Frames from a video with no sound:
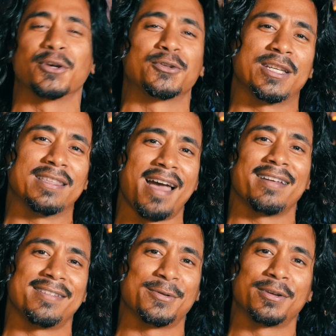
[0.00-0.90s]
you go see
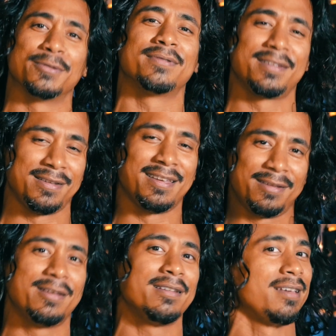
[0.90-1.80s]
that, and you, you
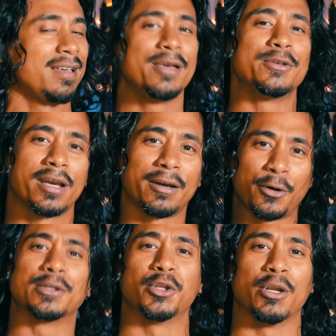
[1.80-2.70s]
you're gonna
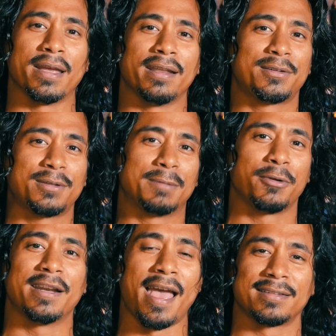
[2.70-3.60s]
cringe a little bit. It's, it's
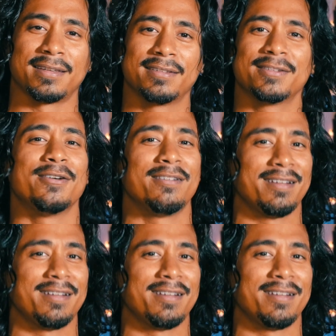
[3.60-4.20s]
pretty nasty. All